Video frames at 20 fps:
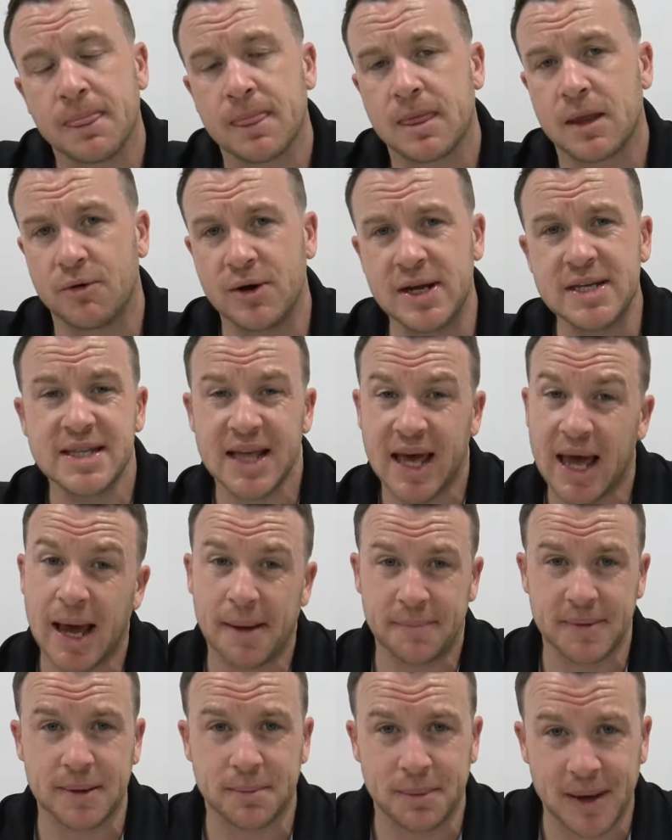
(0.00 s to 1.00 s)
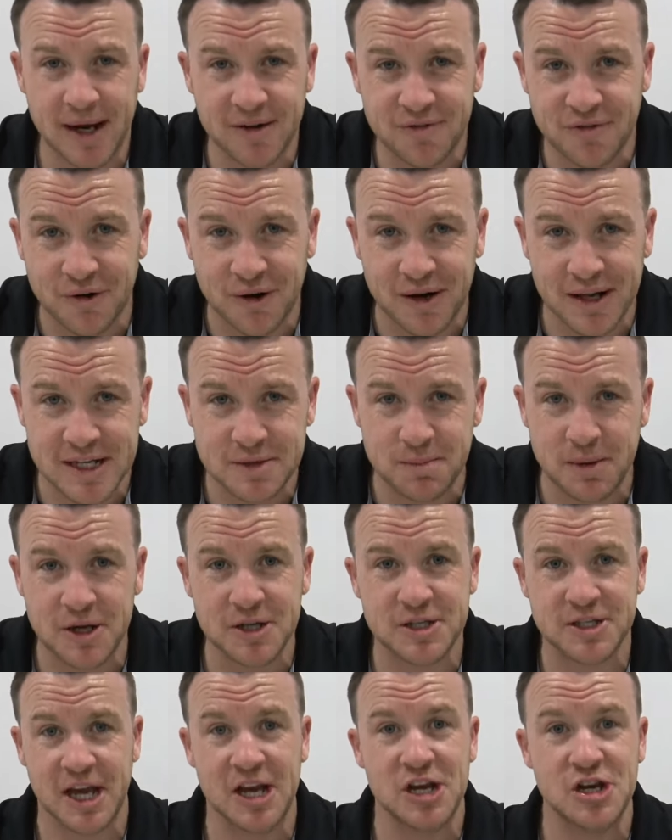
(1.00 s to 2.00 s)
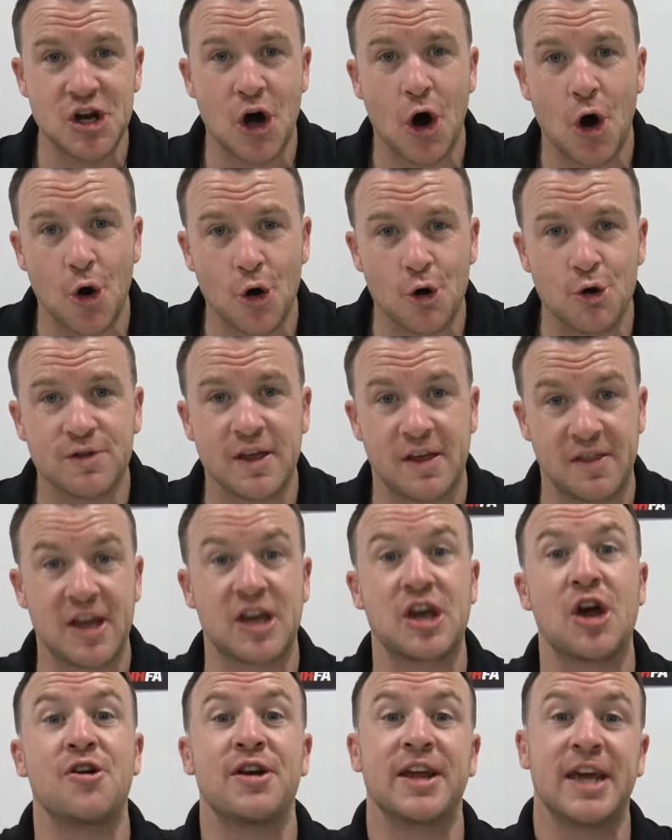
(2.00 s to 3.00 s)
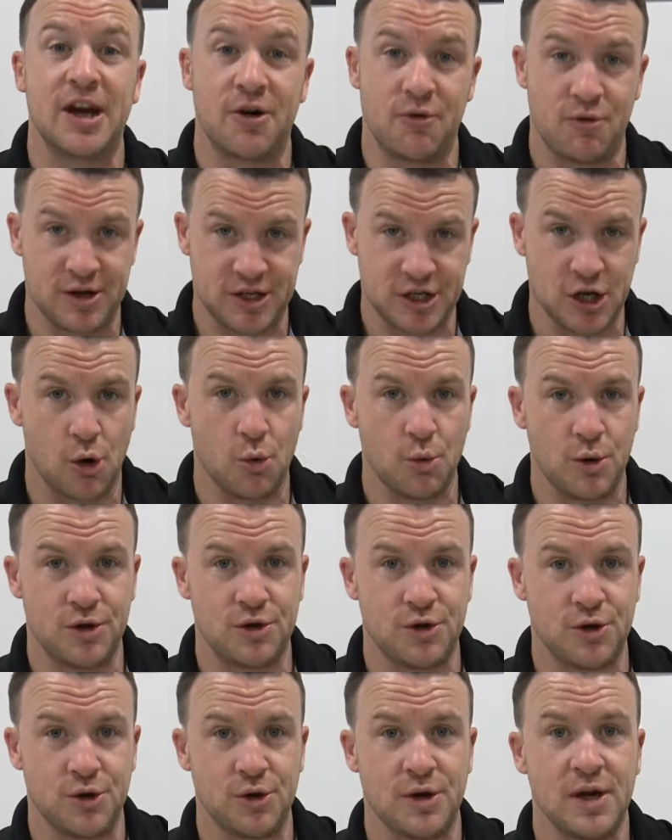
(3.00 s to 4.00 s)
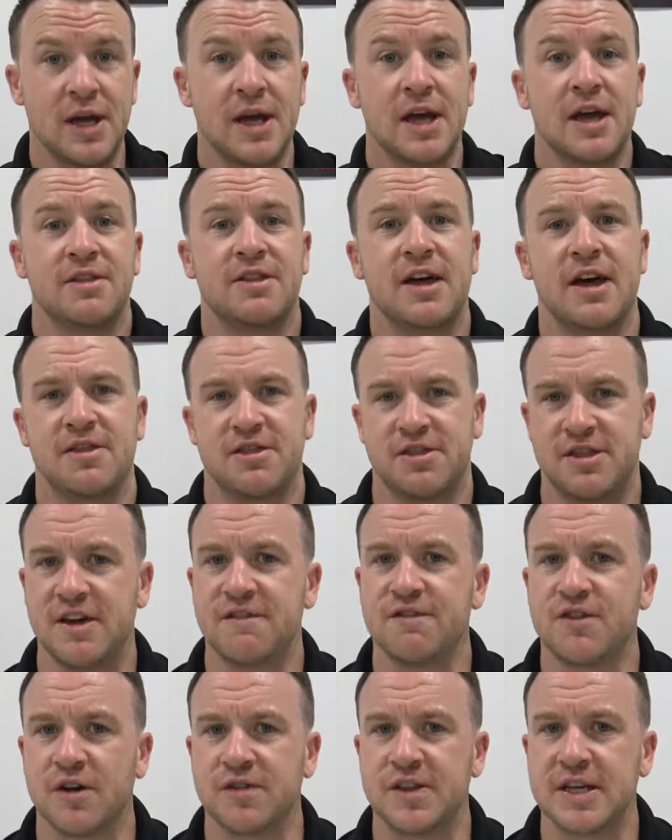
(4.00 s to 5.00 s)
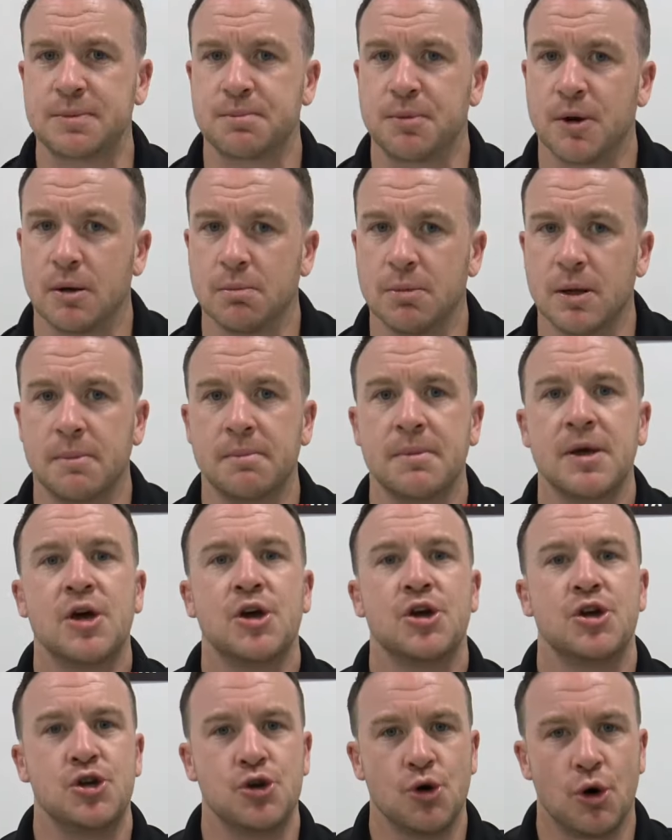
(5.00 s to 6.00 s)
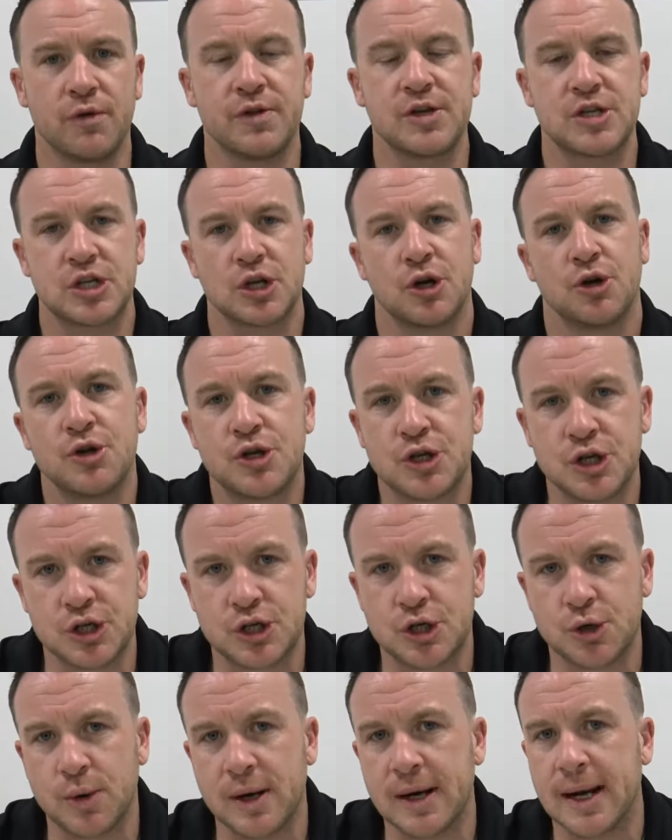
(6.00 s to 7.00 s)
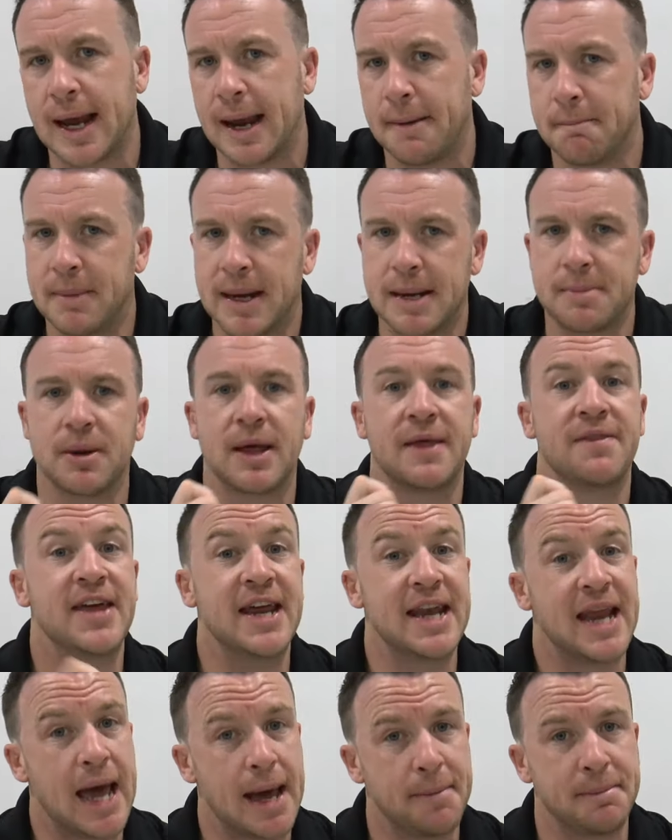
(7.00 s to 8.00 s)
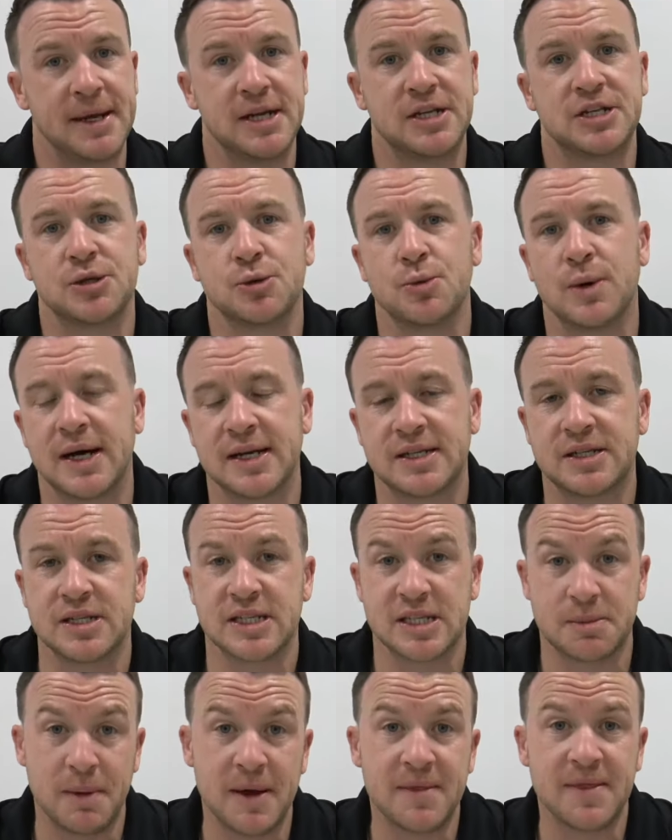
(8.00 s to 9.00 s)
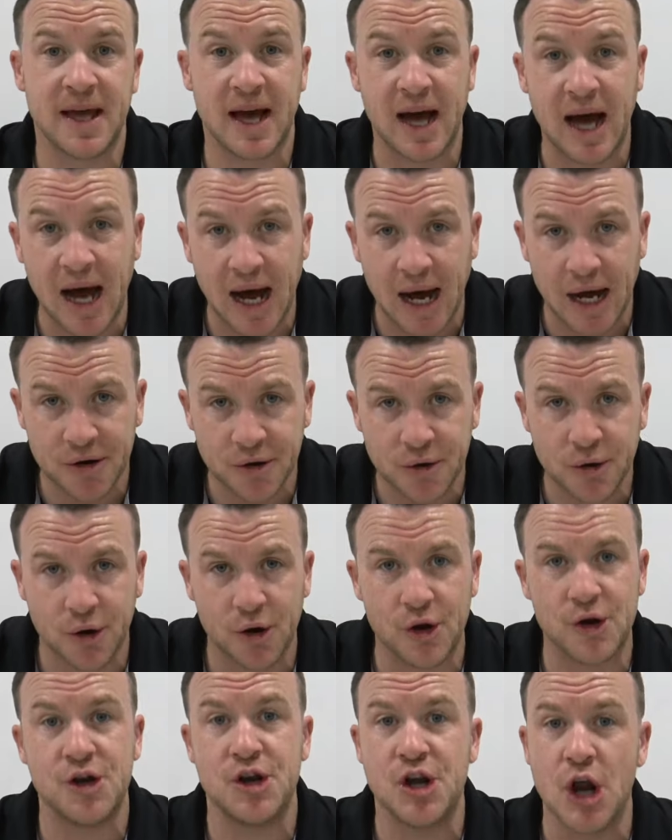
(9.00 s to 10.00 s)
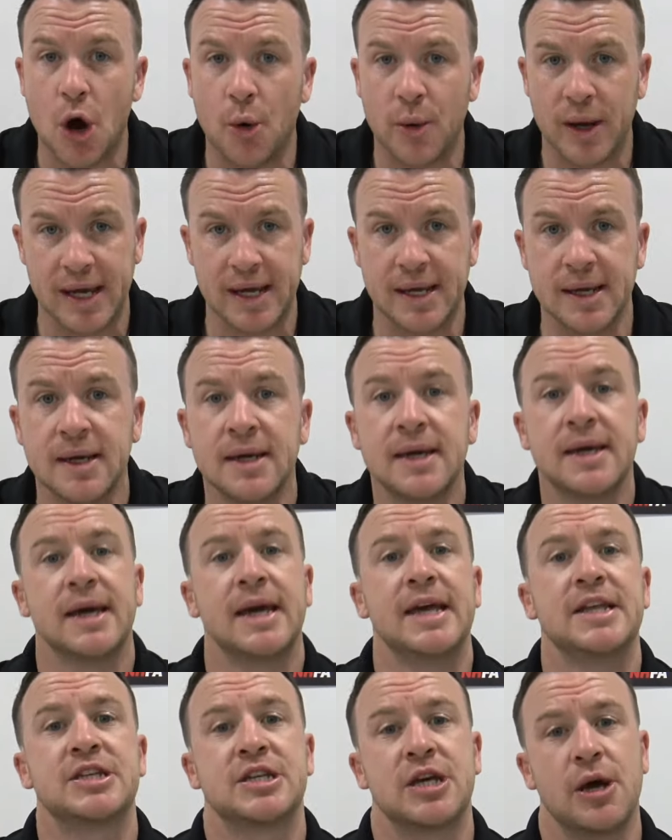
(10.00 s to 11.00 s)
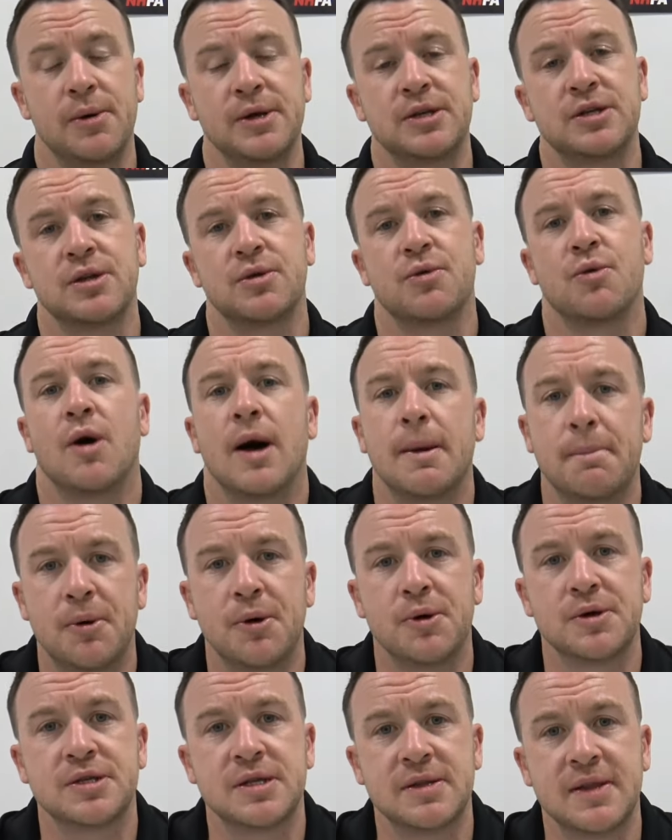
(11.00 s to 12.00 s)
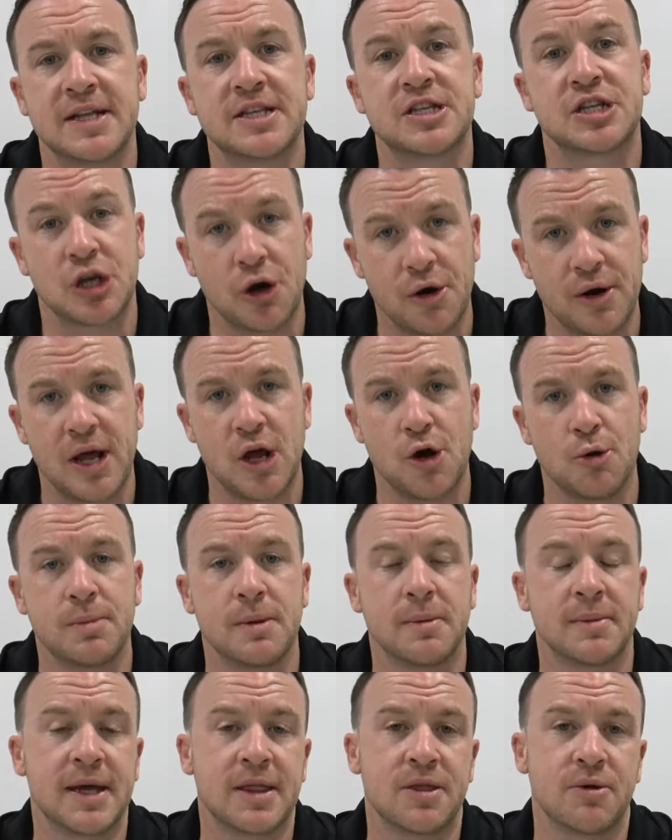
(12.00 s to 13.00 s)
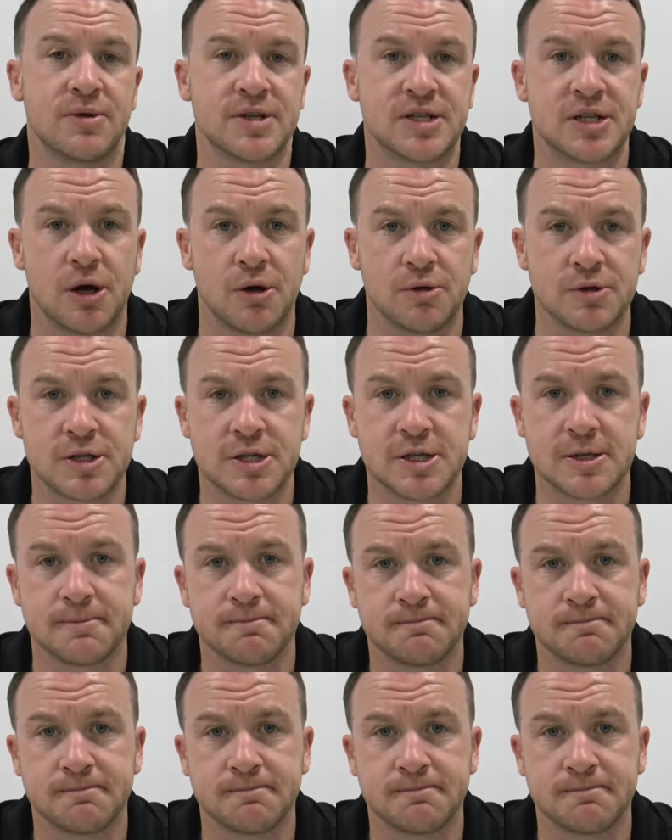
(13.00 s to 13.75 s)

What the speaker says: The reason they're happy to pay for it is because they know that they're going to get a result with you, that they've got this problem, you're the solution to it, and people are then happy to spend their hard earned knowing it's going to the right person that's going to help them get the results.